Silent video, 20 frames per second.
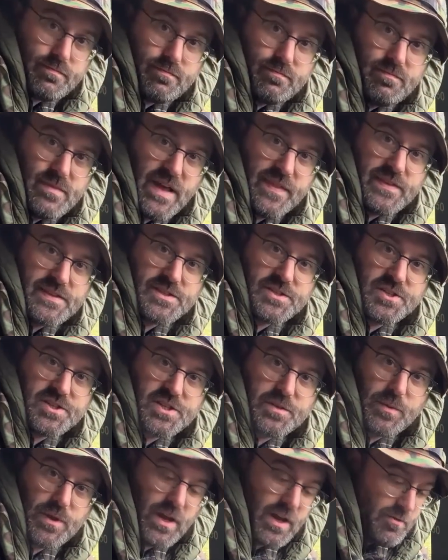And there's
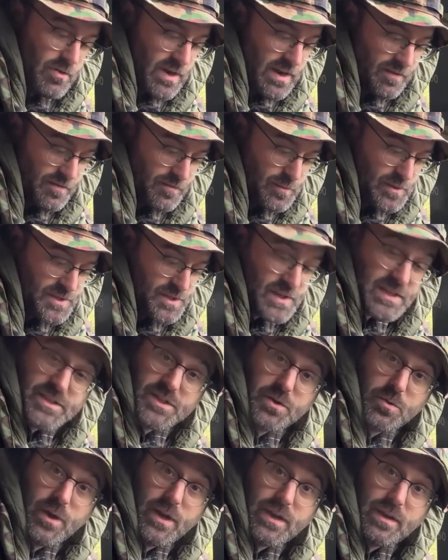adjustable eye relief, which is
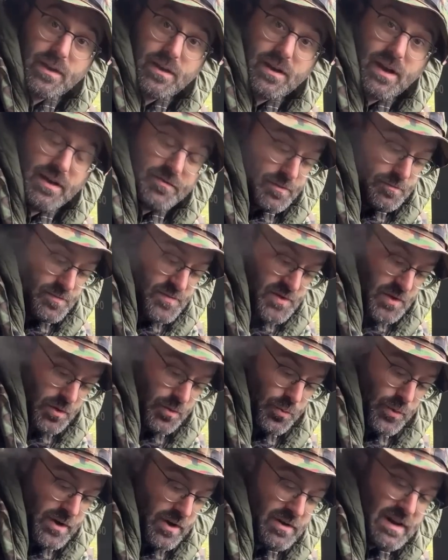actually quite clever.
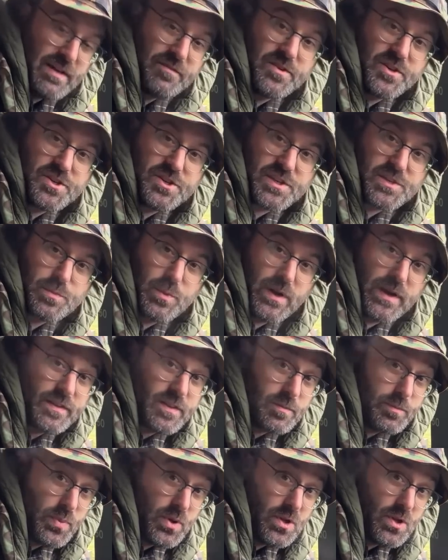We don't have an adjustable
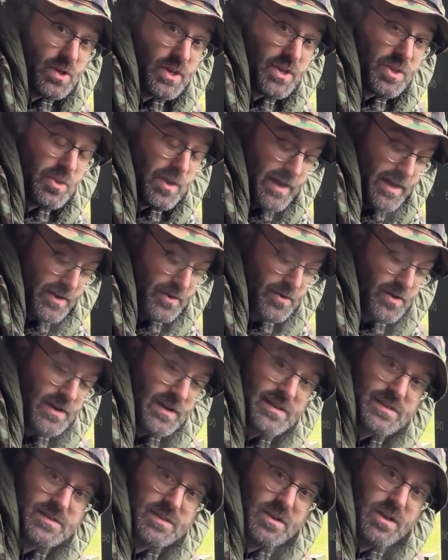length of pull like you had on
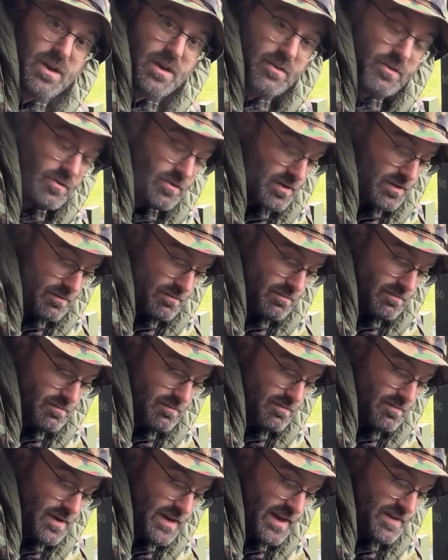an SLR or a
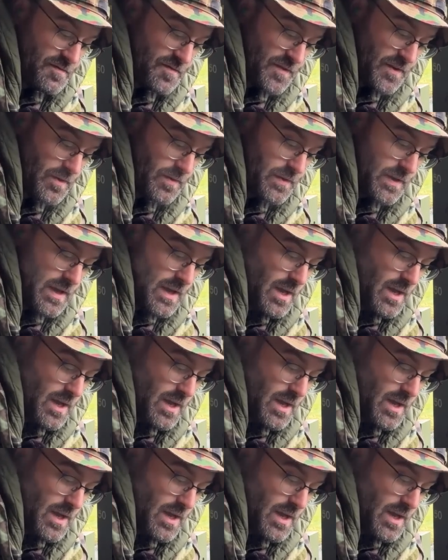Lee Enfield,